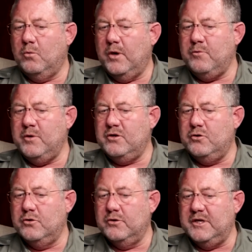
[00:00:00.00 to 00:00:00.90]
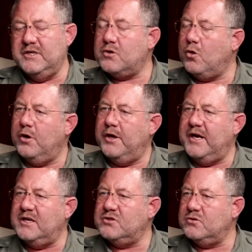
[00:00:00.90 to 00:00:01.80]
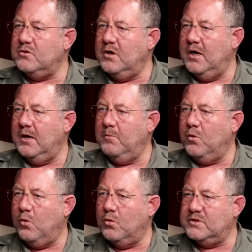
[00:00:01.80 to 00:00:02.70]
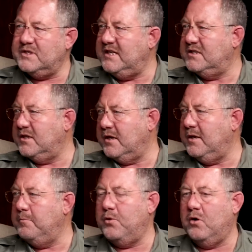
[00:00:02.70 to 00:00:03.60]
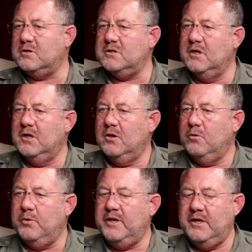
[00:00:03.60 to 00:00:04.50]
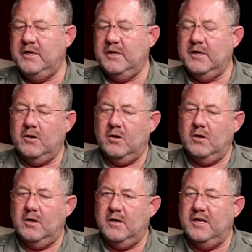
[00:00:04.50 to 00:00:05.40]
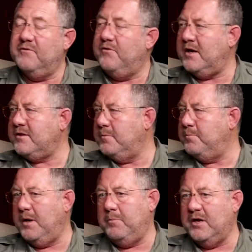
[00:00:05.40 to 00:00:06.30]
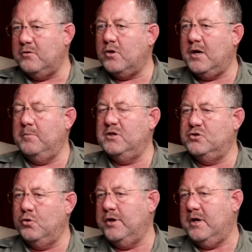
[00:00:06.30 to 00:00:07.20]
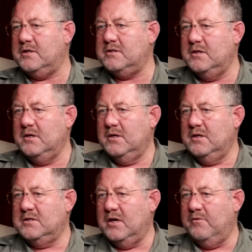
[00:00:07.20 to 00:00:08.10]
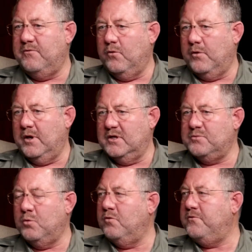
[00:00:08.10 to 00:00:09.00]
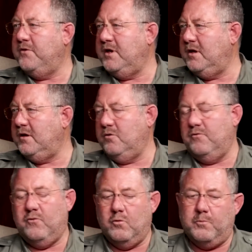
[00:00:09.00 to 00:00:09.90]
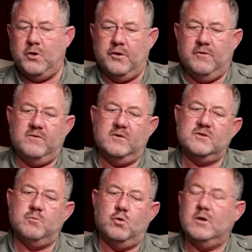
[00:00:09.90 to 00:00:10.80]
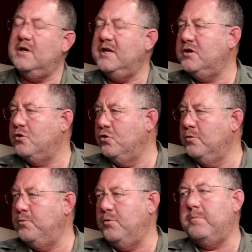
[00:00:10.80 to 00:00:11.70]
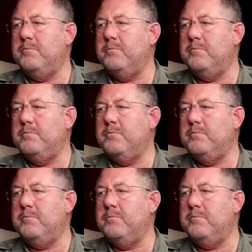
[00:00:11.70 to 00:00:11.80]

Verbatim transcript: we do these collarings or sensor implants, we invite the public to come and join us. So for a small fee, you form part of a small elite group. We